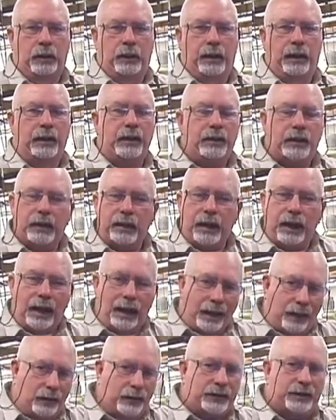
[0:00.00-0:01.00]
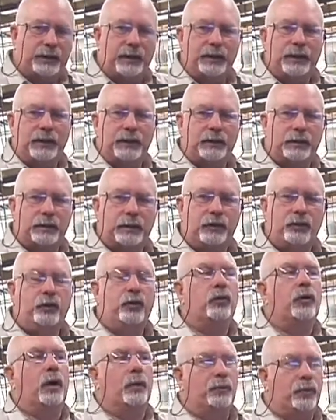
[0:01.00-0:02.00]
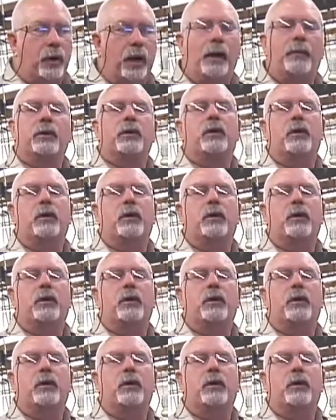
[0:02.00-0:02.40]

Anything else than this, you are probably